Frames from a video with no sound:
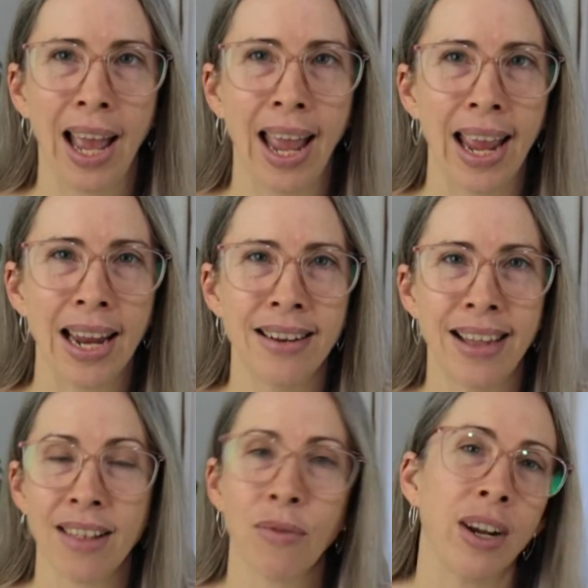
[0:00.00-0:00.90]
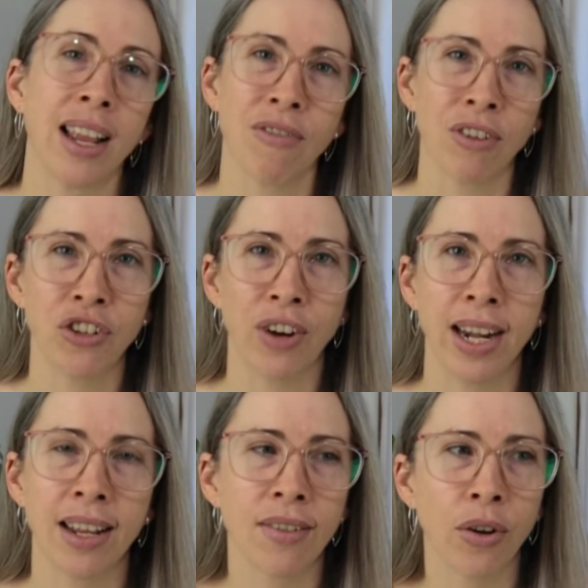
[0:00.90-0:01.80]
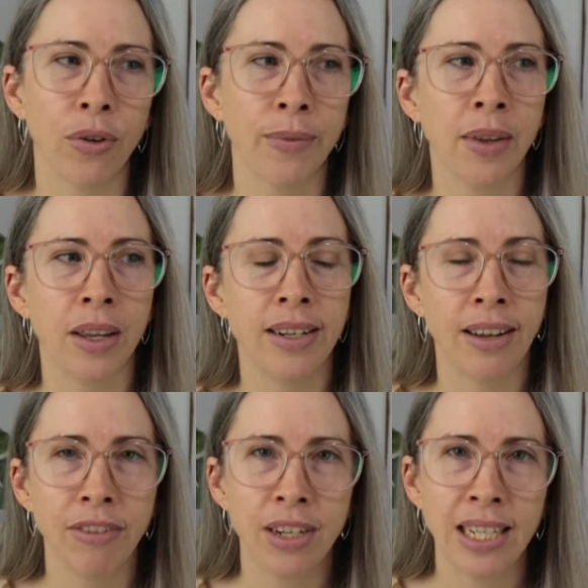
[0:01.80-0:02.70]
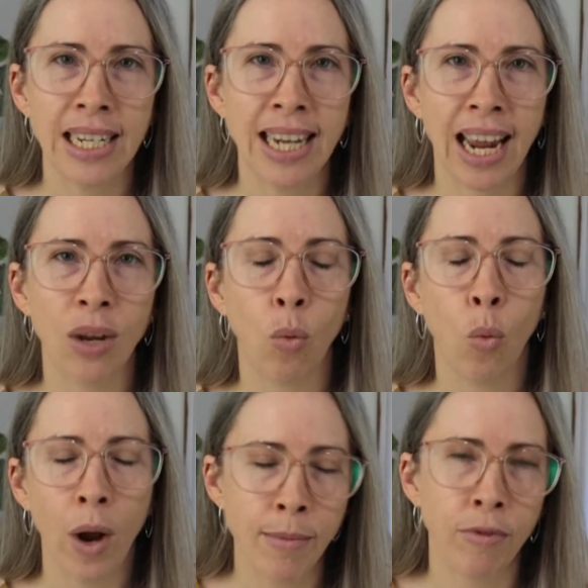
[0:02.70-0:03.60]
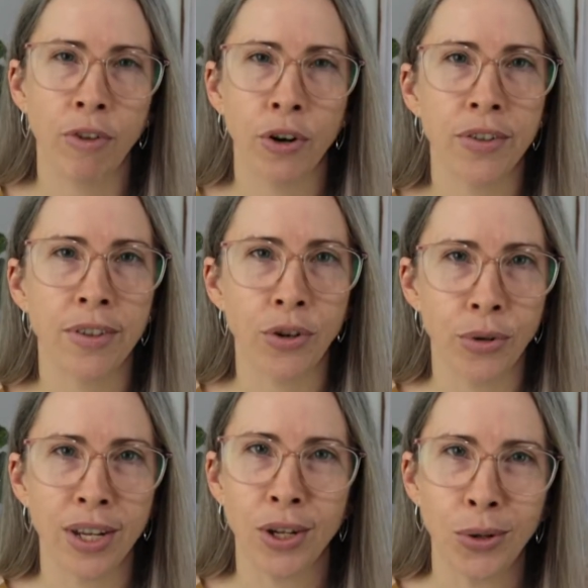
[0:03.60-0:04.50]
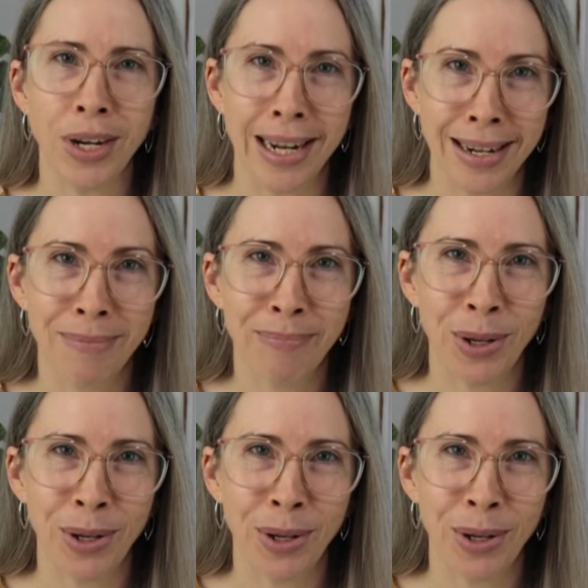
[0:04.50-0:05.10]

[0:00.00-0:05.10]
And that's where it gets frustrating. So definitely take way more photos than you think you need.